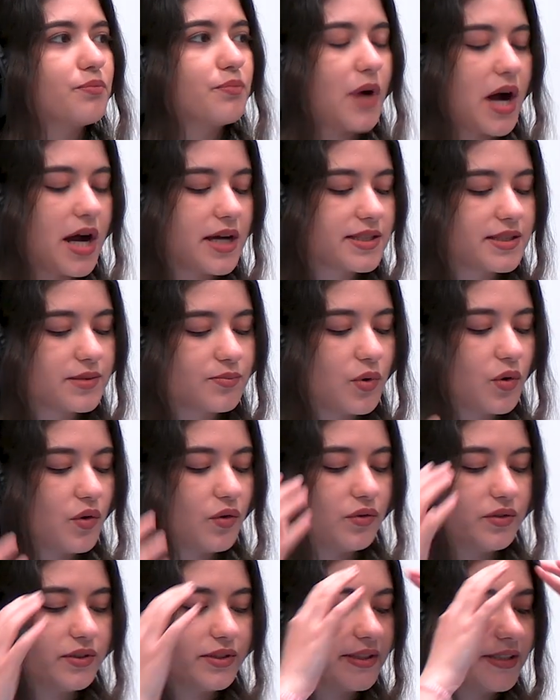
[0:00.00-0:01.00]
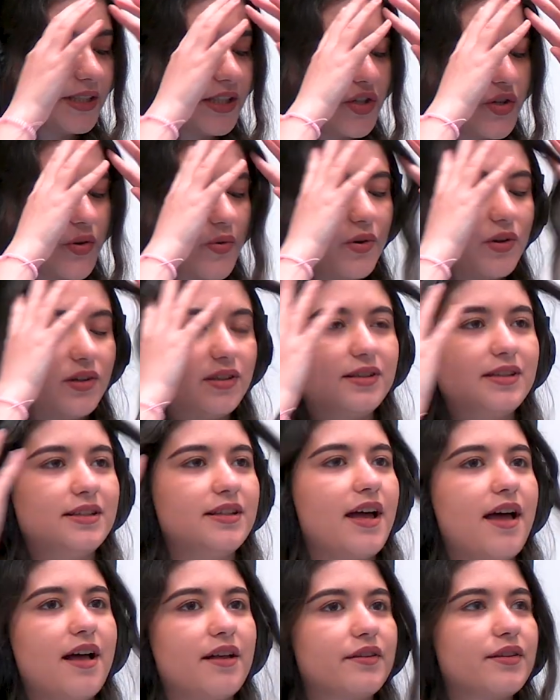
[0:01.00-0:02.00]
possible
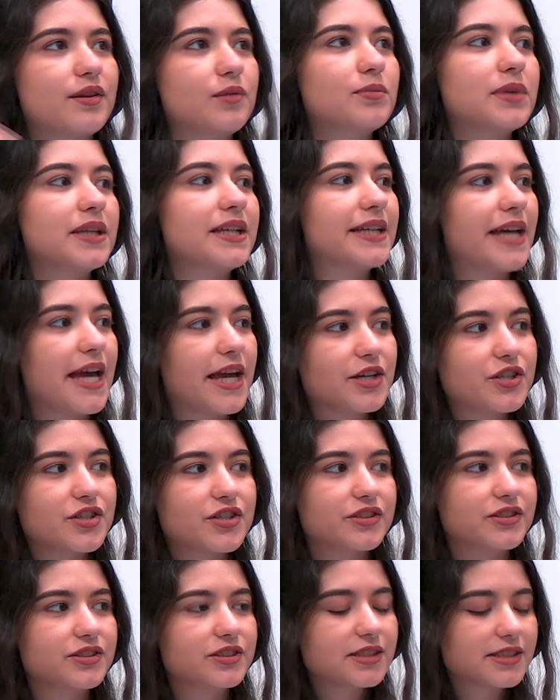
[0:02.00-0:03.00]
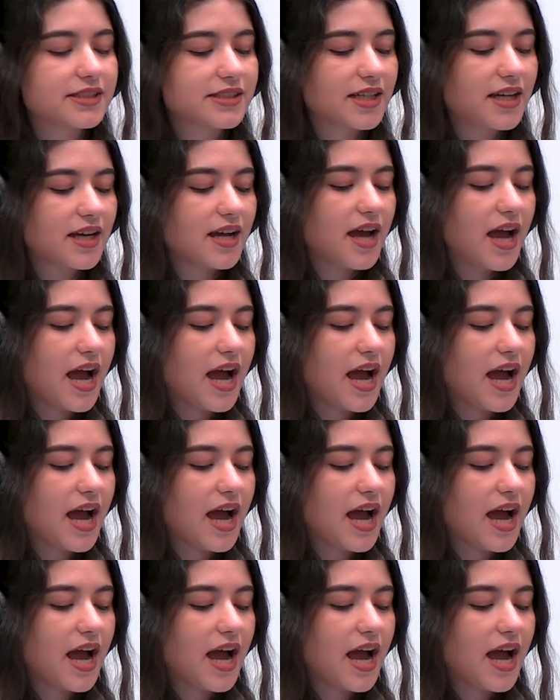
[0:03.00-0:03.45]
sexual health implications,